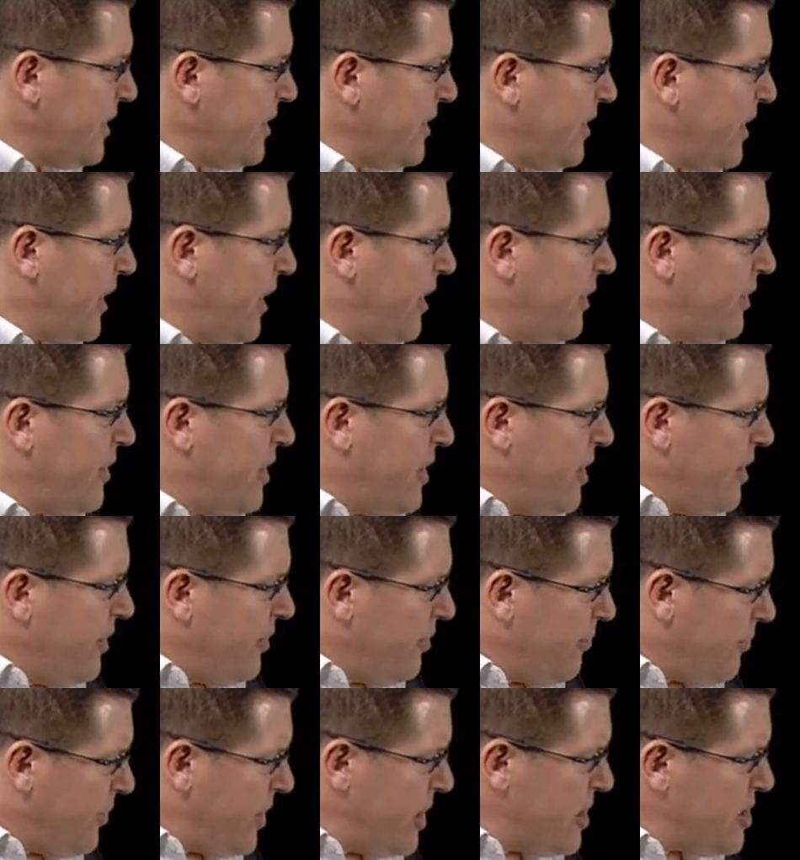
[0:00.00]
Now,
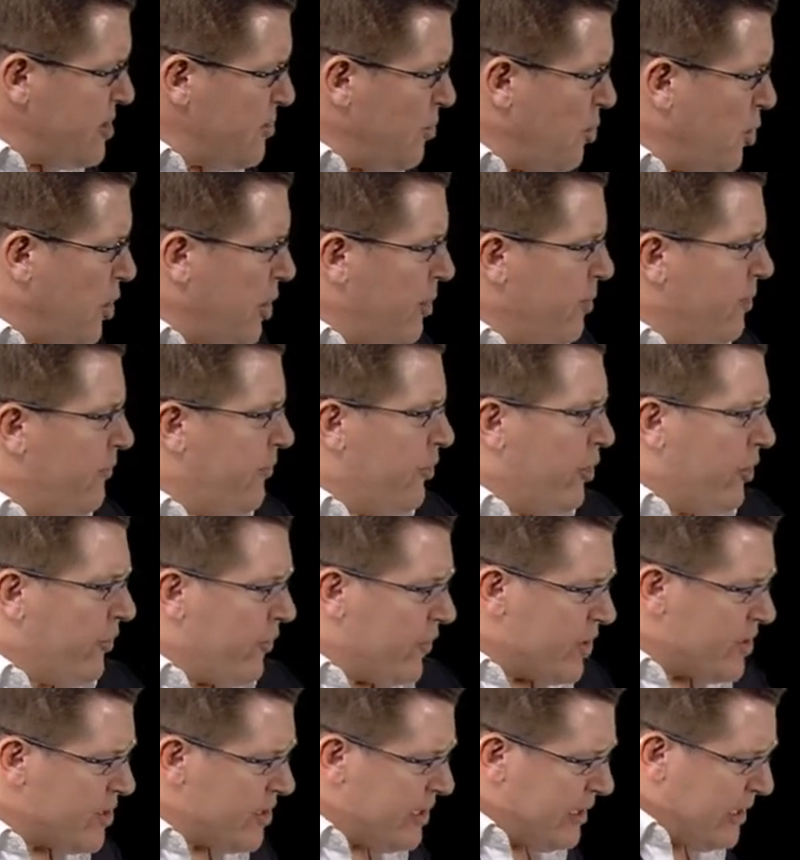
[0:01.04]
the reason why we've got
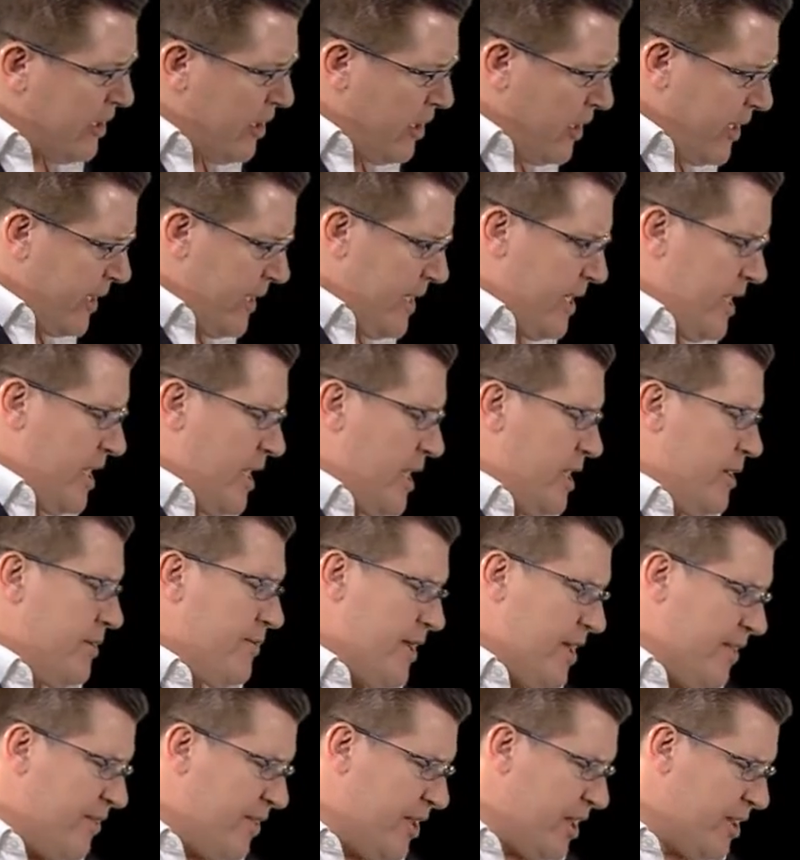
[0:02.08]
this line here
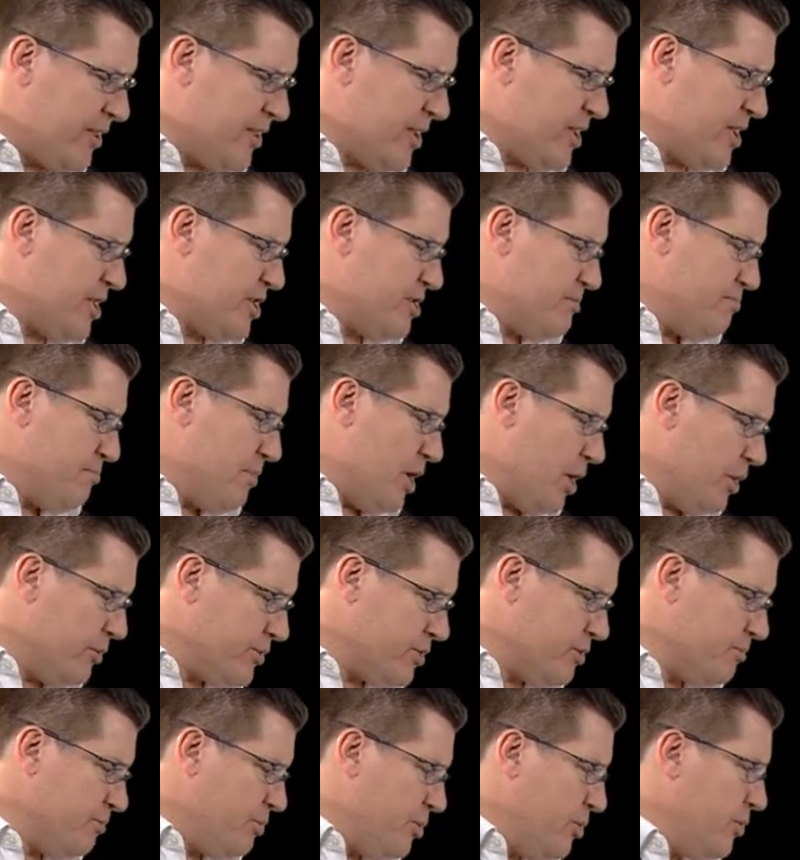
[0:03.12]
and then these
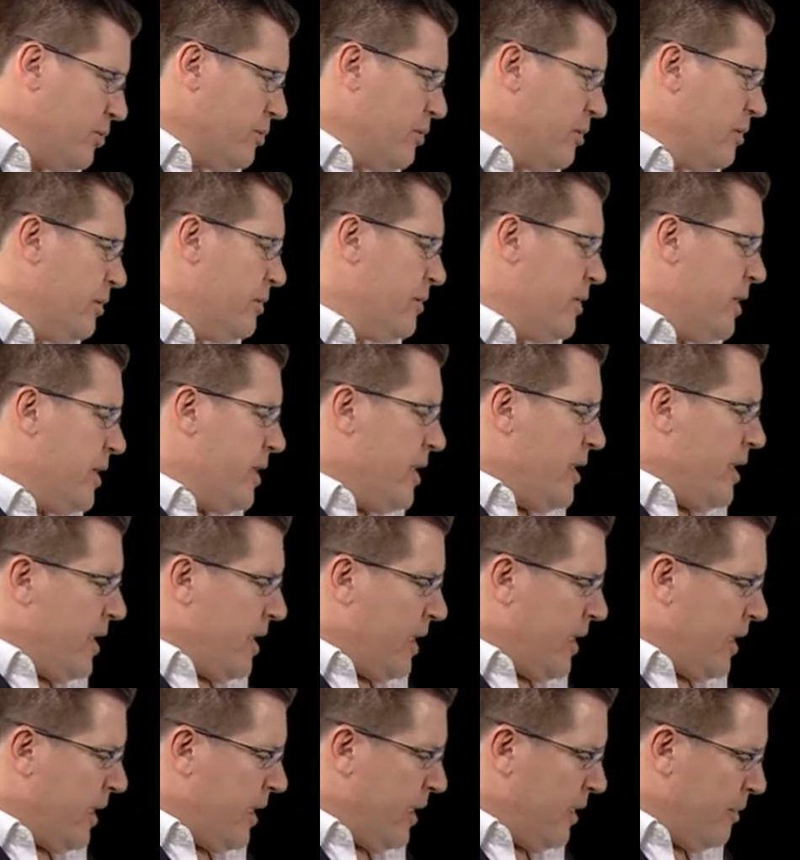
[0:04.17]
multiple
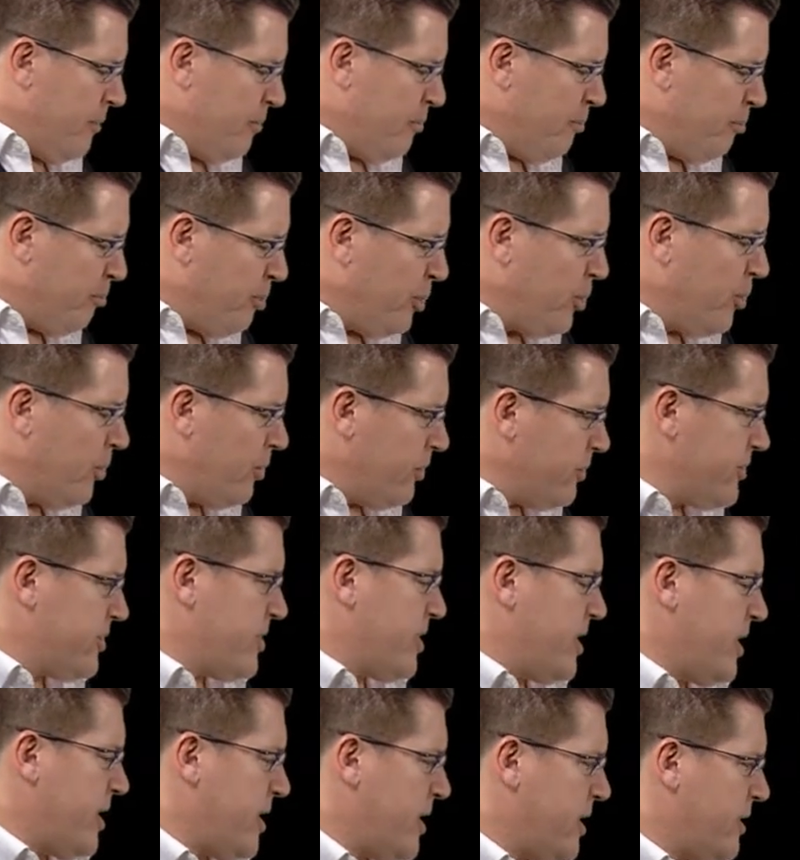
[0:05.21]
balls
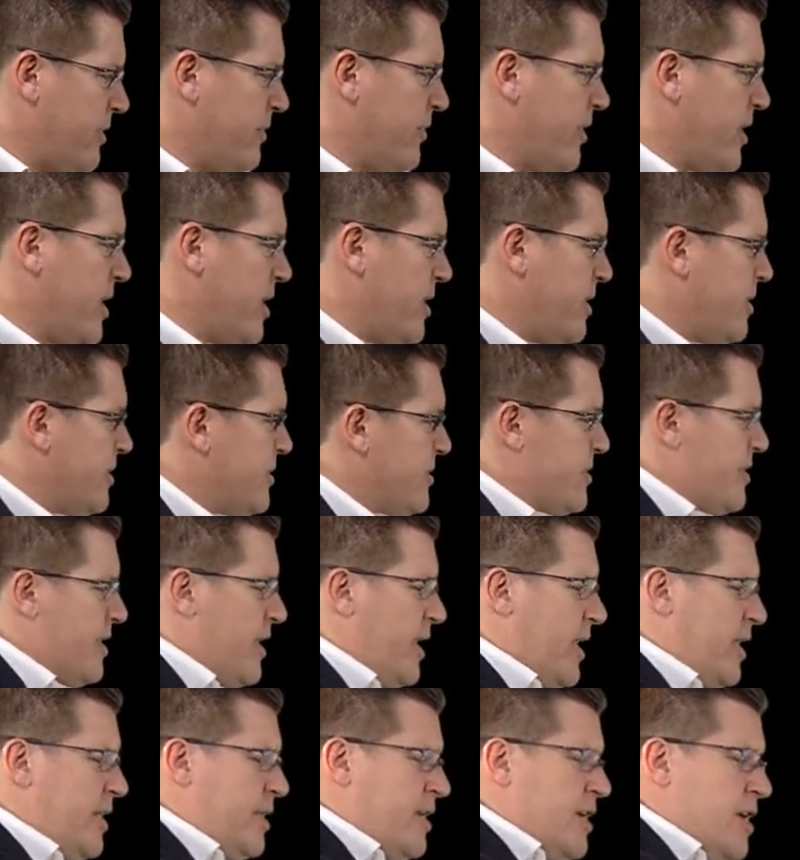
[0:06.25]
here is
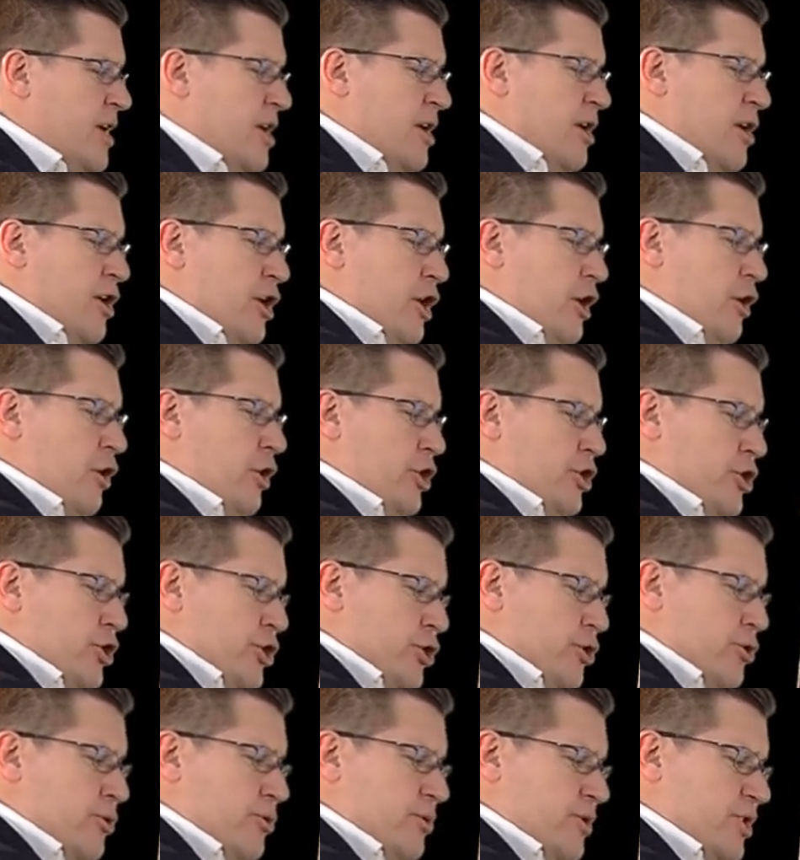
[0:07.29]
that
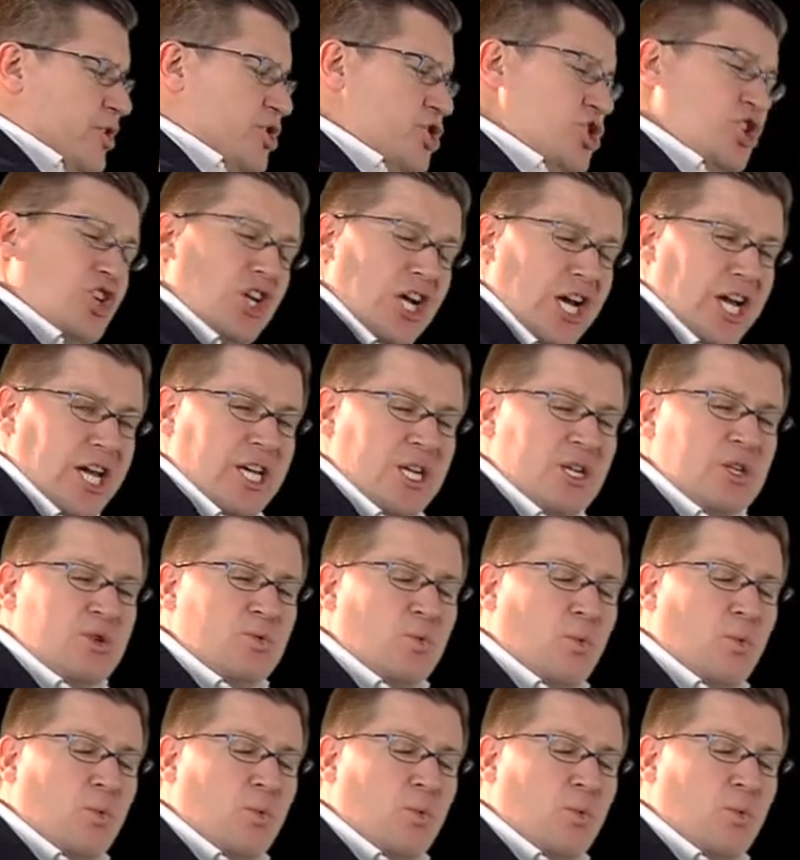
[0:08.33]
you change.